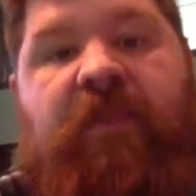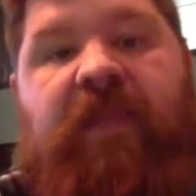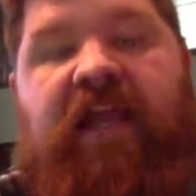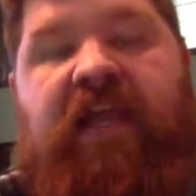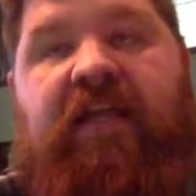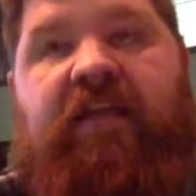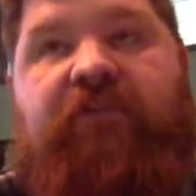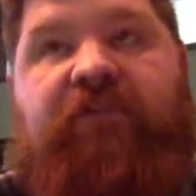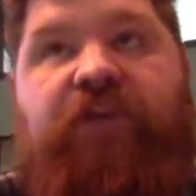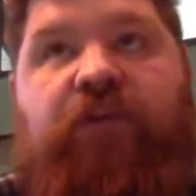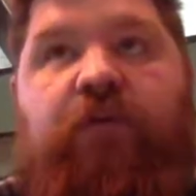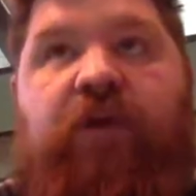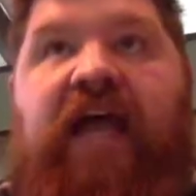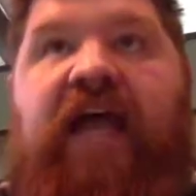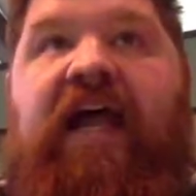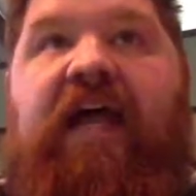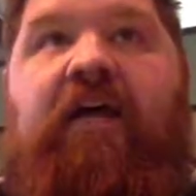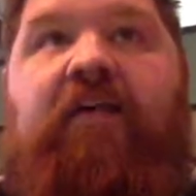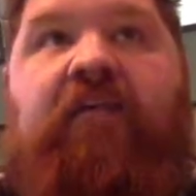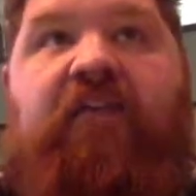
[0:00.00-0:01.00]
And if you
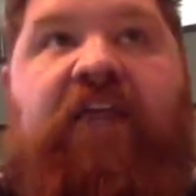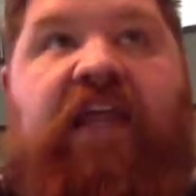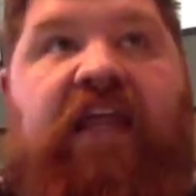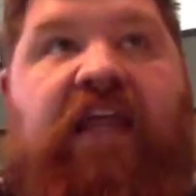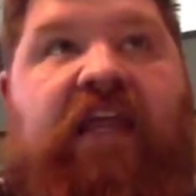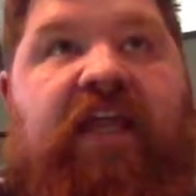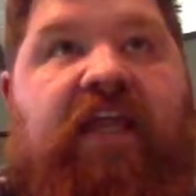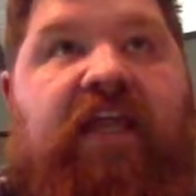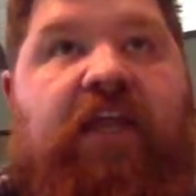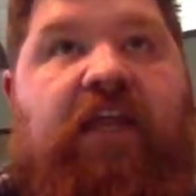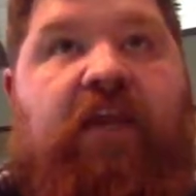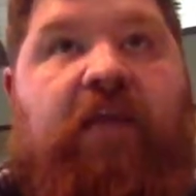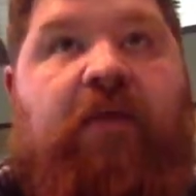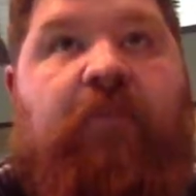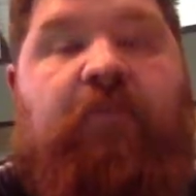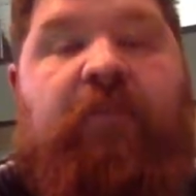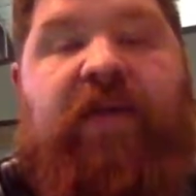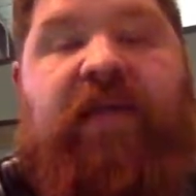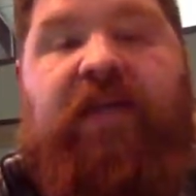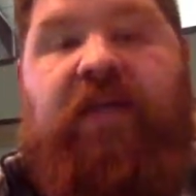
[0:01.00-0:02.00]
have
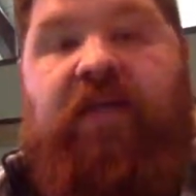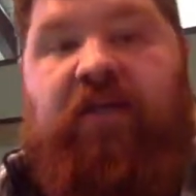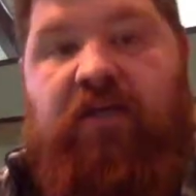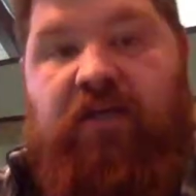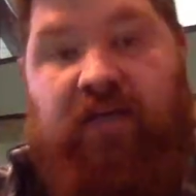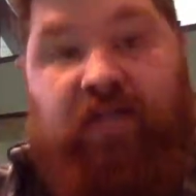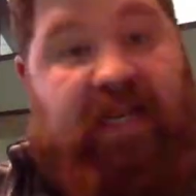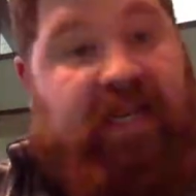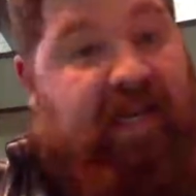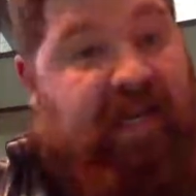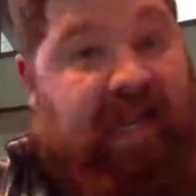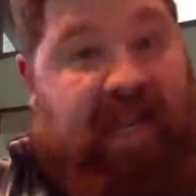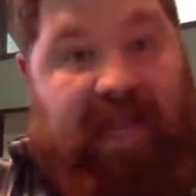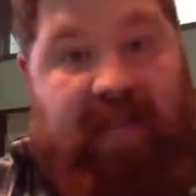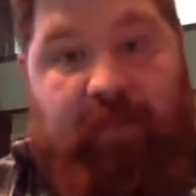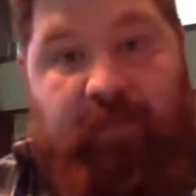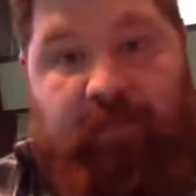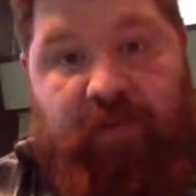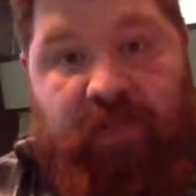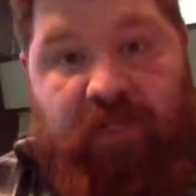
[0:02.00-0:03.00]
an
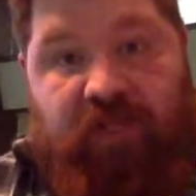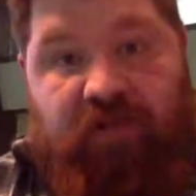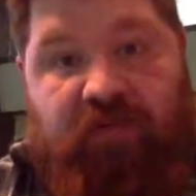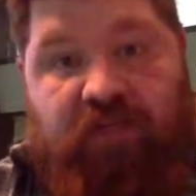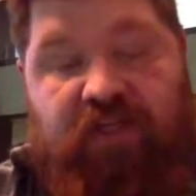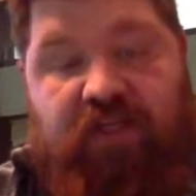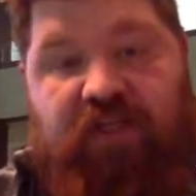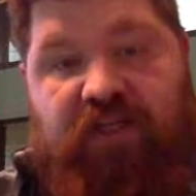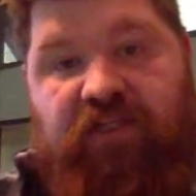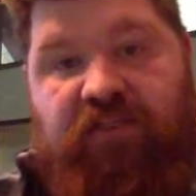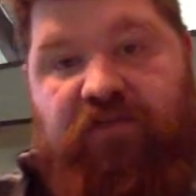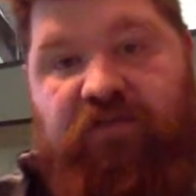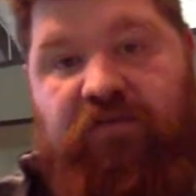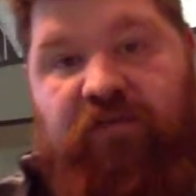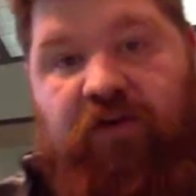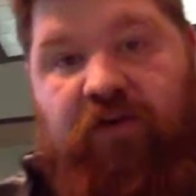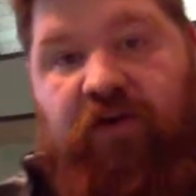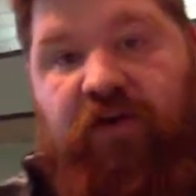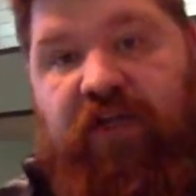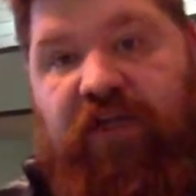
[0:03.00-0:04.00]
amp that is
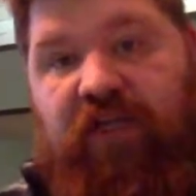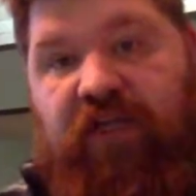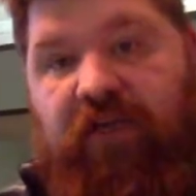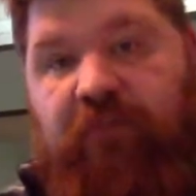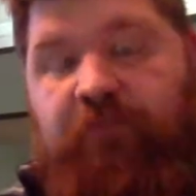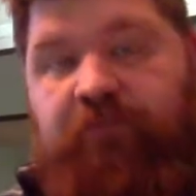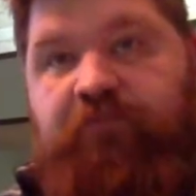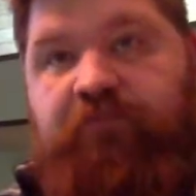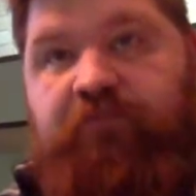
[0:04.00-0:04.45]
very,